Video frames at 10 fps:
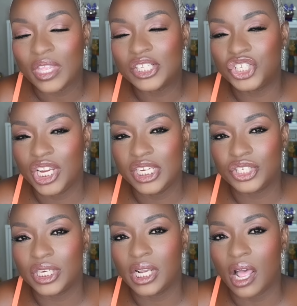
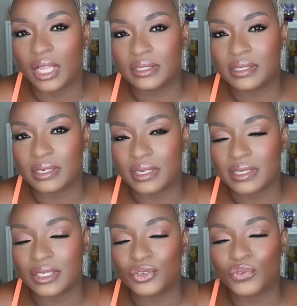Changing
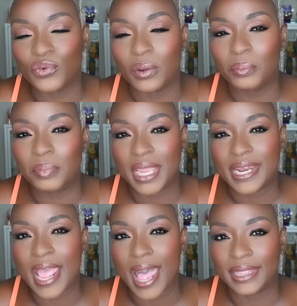Constance from
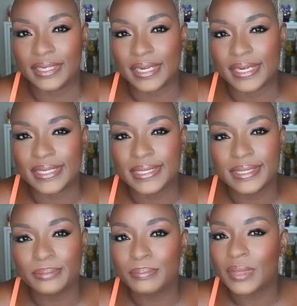Penhaligon,
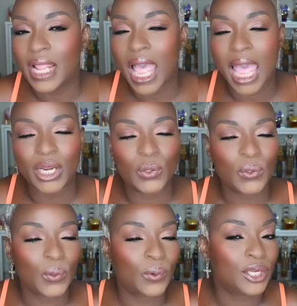I
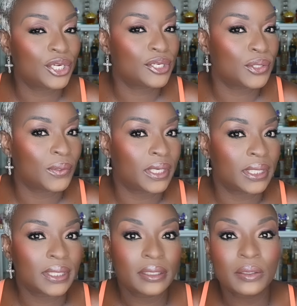don't know what you're
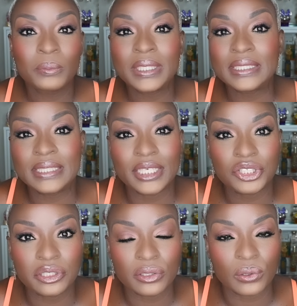doing. Please
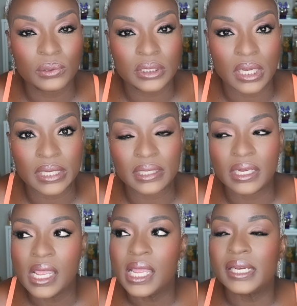get your nose on
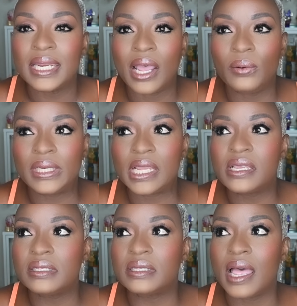it.
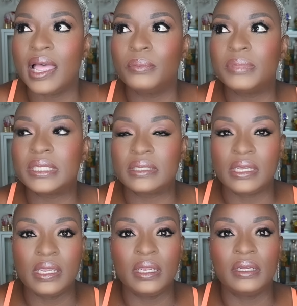Nowadays, I'm
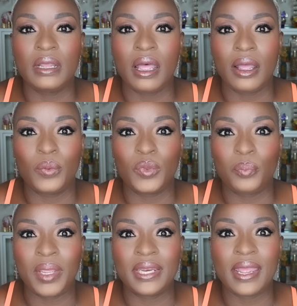seeing um,
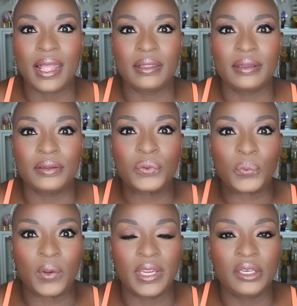the Penhaligons
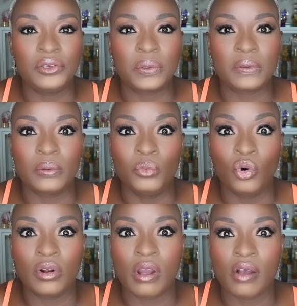range
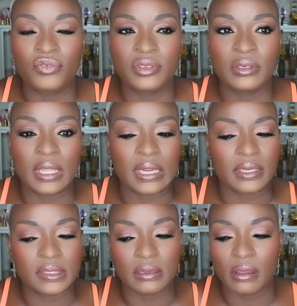more often. Like
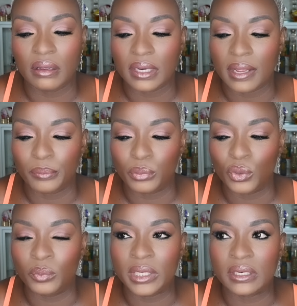I saw it at
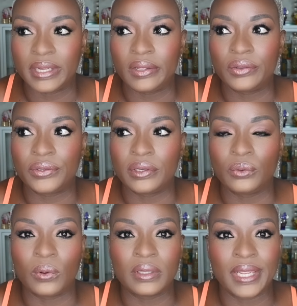Bloomingdale's in
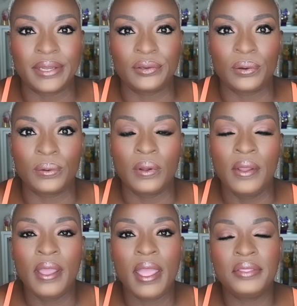Orlando,
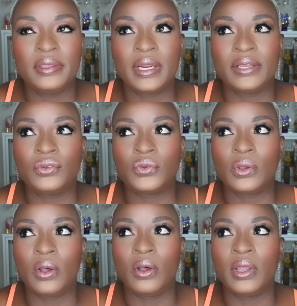and then I
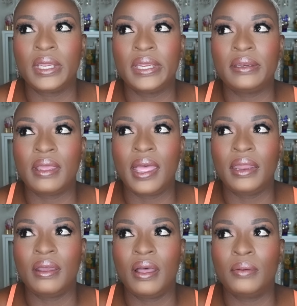saw it
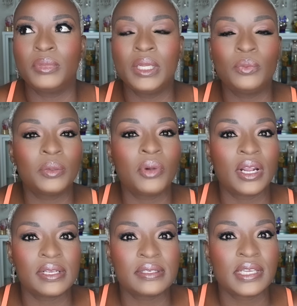at um, Neiman
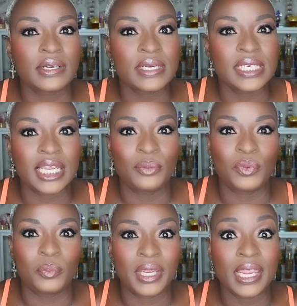Marcus here in
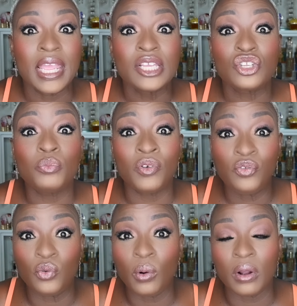Tampa Bay. So
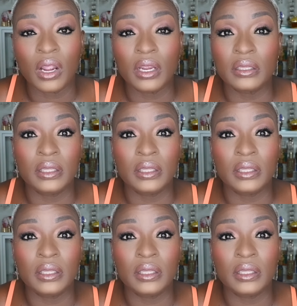before,